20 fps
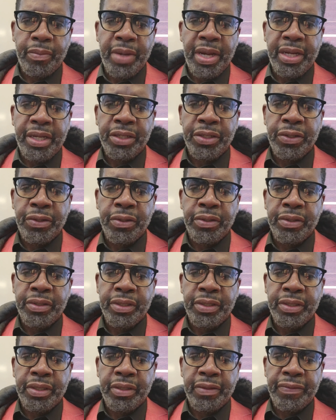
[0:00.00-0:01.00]
My
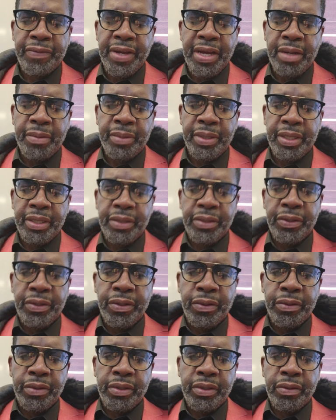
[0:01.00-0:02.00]
condolences to the family, to
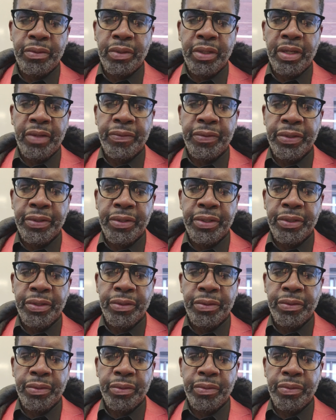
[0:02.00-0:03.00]
those who loved her, and
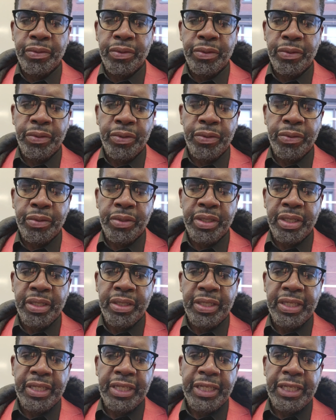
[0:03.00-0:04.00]
to those that,